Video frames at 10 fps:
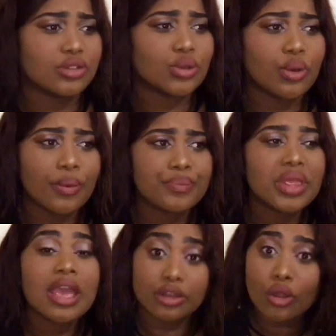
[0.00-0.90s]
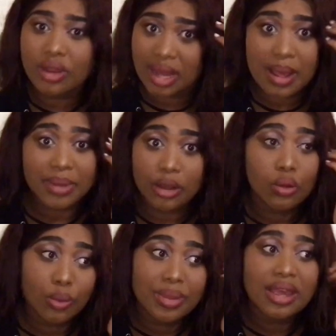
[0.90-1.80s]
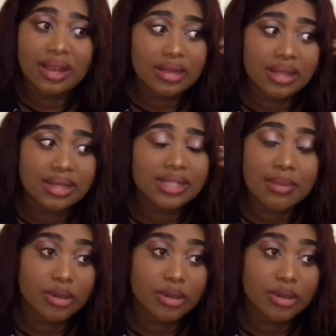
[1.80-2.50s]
So, and one of them got you at that time.